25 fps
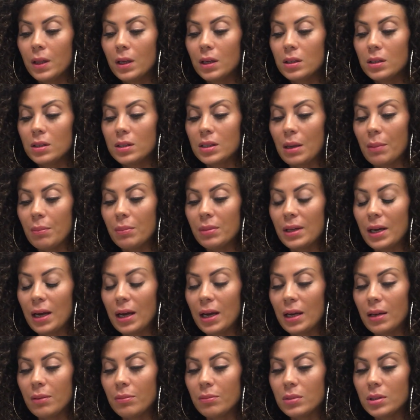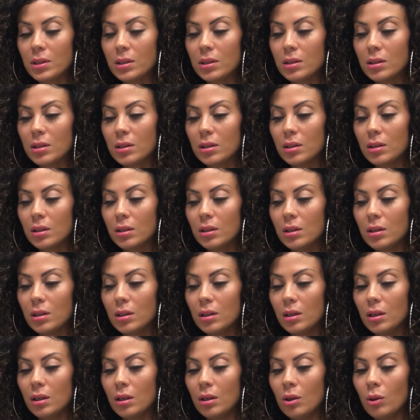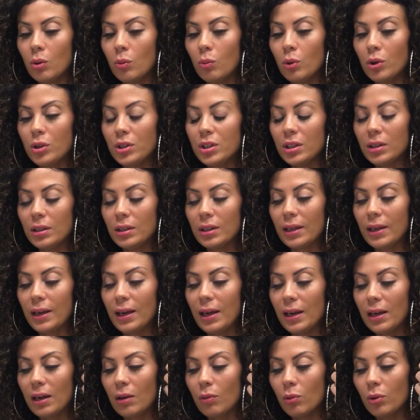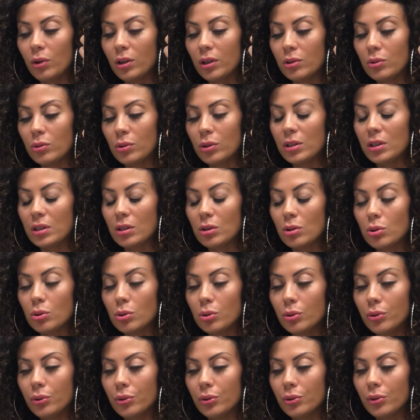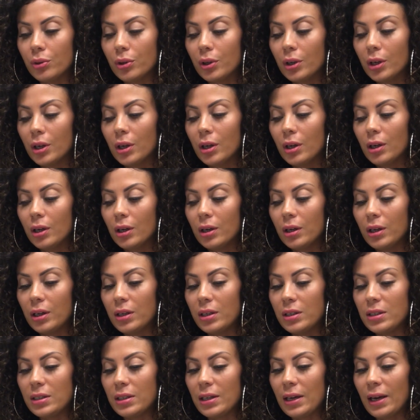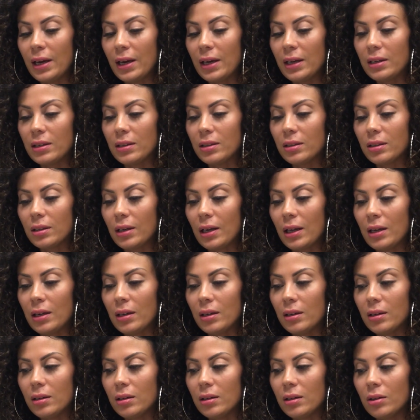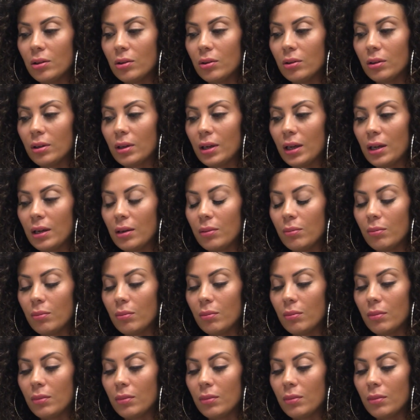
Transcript: sometimes, you know, wanting the cake and wanting to eat it too, in the end can, you know, can